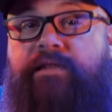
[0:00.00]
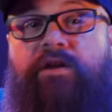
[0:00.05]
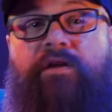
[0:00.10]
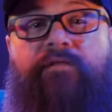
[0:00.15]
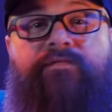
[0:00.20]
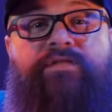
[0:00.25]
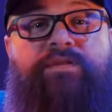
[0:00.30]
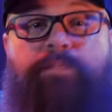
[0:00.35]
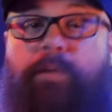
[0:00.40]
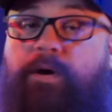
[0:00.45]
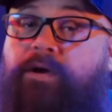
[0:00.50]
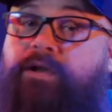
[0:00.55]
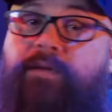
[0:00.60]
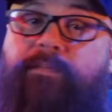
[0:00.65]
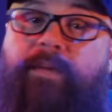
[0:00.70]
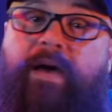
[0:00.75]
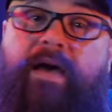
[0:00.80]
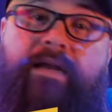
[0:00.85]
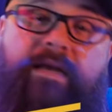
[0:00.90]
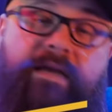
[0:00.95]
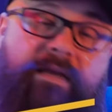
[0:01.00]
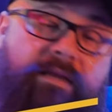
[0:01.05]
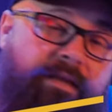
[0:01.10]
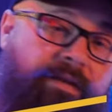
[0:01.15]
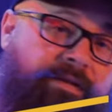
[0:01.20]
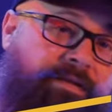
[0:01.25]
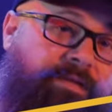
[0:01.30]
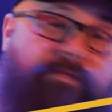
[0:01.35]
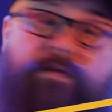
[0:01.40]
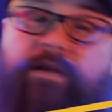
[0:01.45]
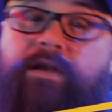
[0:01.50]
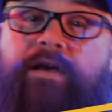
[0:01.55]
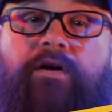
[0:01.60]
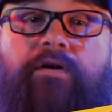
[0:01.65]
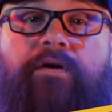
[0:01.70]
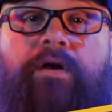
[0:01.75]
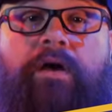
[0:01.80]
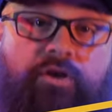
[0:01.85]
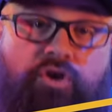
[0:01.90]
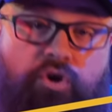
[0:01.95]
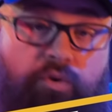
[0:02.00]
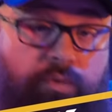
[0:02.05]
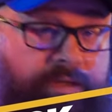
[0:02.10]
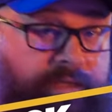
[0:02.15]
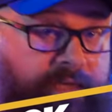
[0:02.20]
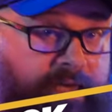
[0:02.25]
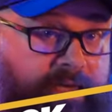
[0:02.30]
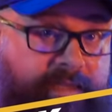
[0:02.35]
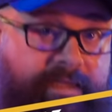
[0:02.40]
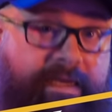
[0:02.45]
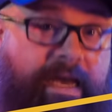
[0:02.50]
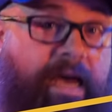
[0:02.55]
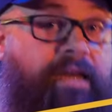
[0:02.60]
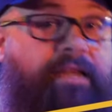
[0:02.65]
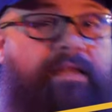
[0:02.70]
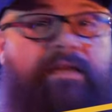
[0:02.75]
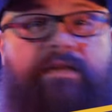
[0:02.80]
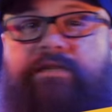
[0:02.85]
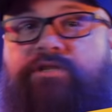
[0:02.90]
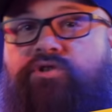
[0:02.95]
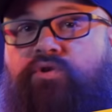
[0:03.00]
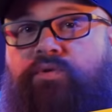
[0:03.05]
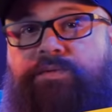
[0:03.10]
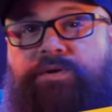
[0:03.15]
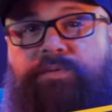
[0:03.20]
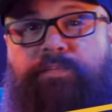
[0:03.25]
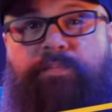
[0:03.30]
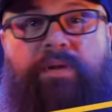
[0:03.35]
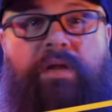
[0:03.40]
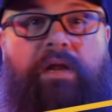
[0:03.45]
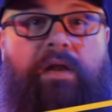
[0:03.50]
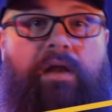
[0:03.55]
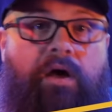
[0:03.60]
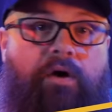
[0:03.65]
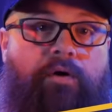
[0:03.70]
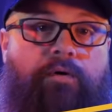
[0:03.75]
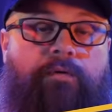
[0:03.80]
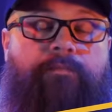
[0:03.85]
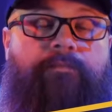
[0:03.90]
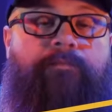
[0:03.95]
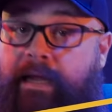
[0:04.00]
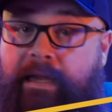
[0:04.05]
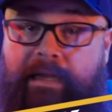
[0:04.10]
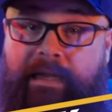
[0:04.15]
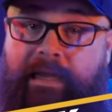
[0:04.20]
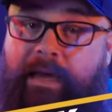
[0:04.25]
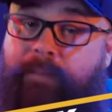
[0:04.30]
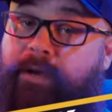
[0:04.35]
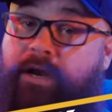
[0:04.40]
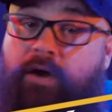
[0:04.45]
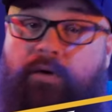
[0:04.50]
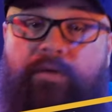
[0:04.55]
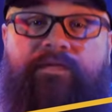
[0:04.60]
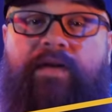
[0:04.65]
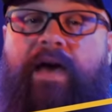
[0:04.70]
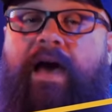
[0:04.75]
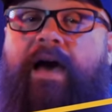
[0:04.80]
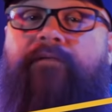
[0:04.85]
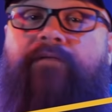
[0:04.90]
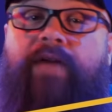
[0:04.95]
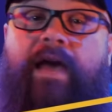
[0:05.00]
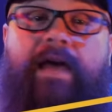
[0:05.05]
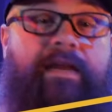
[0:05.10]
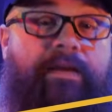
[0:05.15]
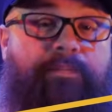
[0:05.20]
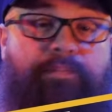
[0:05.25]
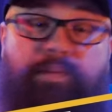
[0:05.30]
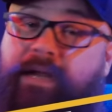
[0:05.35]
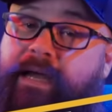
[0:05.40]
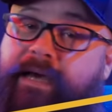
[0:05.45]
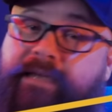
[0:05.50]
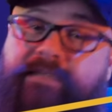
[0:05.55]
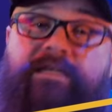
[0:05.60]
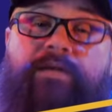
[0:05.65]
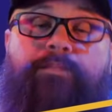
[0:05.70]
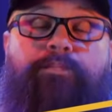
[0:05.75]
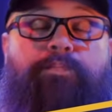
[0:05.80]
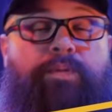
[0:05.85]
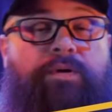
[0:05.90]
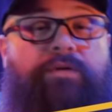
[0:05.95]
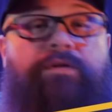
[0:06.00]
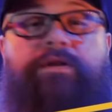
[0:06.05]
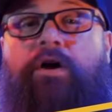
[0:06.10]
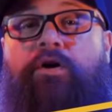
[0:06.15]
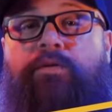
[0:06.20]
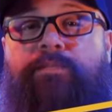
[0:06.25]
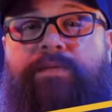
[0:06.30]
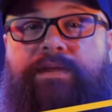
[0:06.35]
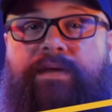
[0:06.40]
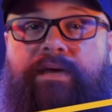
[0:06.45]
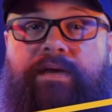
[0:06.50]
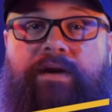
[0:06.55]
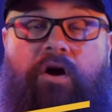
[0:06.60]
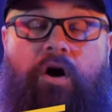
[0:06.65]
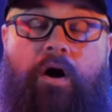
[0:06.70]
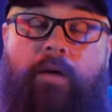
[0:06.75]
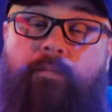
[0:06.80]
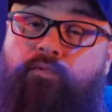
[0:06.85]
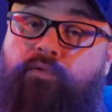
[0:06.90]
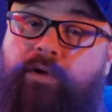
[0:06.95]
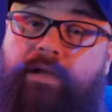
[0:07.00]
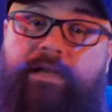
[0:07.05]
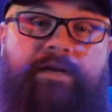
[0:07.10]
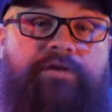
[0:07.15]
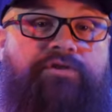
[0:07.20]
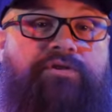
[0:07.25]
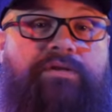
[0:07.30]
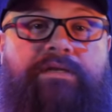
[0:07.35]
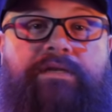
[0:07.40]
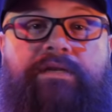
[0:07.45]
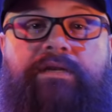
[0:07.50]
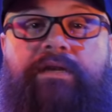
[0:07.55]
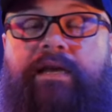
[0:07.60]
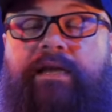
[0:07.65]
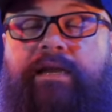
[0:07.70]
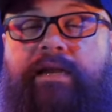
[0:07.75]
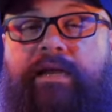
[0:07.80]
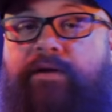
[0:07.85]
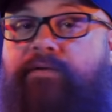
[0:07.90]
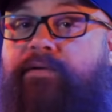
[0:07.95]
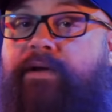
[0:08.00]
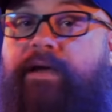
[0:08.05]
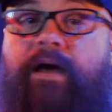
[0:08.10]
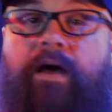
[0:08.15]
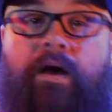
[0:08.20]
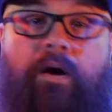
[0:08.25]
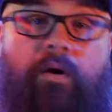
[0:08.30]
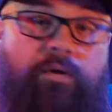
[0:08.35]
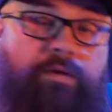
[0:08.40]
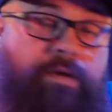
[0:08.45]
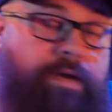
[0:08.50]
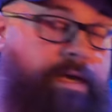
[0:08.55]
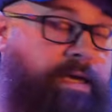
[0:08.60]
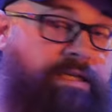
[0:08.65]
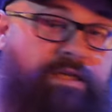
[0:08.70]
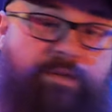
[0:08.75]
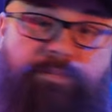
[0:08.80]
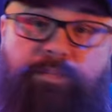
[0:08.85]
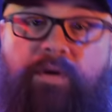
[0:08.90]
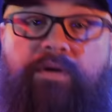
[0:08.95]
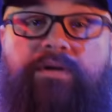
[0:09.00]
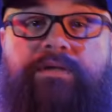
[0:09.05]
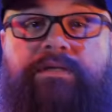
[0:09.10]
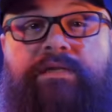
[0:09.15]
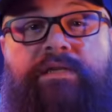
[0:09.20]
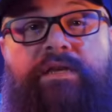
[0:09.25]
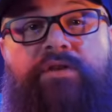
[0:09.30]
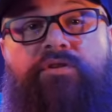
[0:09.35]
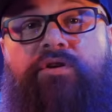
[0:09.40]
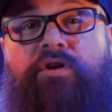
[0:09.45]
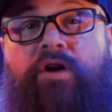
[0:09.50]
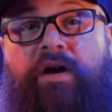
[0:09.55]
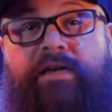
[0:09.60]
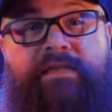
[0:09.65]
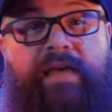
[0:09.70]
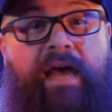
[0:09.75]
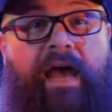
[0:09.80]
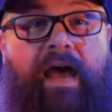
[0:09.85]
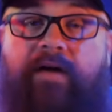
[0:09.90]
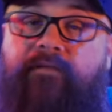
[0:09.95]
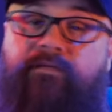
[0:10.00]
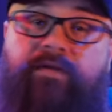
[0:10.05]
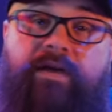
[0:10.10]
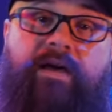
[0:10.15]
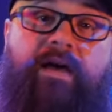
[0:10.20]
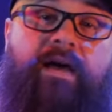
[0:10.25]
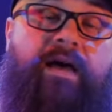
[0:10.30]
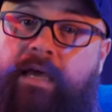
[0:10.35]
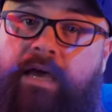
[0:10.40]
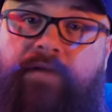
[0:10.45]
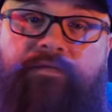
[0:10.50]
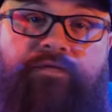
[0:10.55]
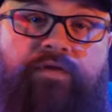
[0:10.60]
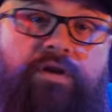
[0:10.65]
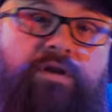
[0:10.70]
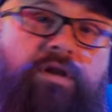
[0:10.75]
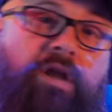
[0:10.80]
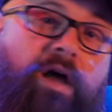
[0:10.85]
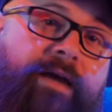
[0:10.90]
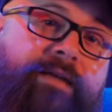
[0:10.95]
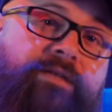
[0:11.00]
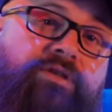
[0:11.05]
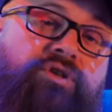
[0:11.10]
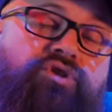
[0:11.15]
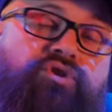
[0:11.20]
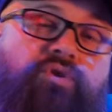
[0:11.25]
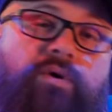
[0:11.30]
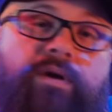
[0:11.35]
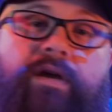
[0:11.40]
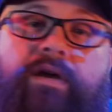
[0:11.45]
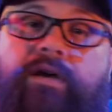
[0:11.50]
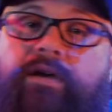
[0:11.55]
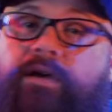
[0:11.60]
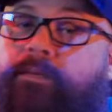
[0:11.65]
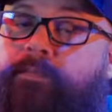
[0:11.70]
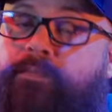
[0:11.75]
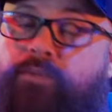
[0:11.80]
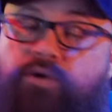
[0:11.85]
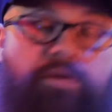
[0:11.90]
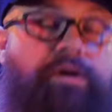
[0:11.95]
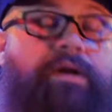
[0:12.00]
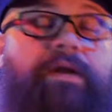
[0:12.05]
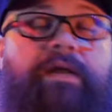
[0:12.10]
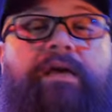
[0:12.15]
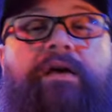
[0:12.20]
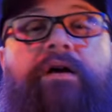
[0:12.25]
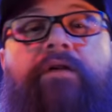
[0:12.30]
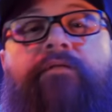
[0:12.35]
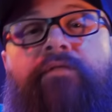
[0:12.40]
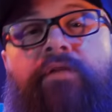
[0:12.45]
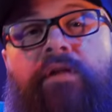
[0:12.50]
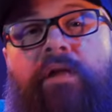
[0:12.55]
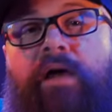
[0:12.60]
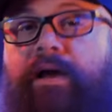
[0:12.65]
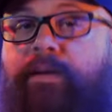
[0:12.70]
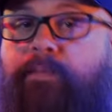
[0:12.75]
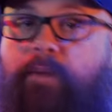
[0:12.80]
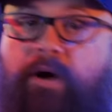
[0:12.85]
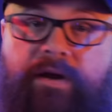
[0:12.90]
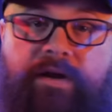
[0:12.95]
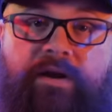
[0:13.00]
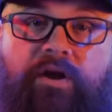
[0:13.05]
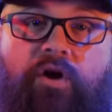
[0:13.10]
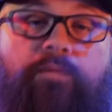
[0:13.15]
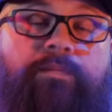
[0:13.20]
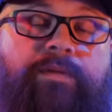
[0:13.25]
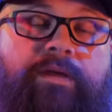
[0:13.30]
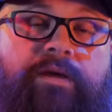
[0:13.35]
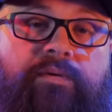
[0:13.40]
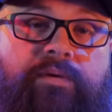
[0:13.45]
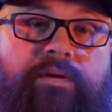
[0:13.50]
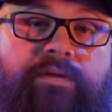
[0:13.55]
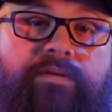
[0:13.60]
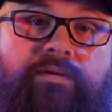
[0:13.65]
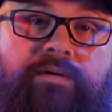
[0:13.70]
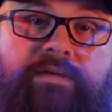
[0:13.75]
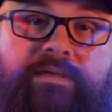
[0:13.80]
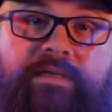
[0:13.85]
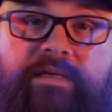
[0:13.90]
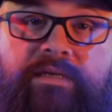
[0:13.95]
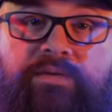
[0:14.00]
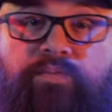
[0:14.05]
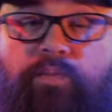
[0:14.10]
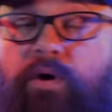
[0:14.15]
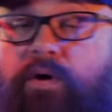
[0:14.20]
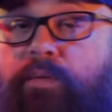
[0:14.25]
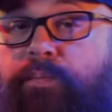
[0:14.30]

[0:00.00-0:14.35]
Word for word: that I've spoken about in this video, you will see it down in the description below below. Let me know if you have any plans to build a home theater. I'm really interested in hearing the experiences that you guys are having. If you'd like to join a community of like-minded home theater enthusiasts, we're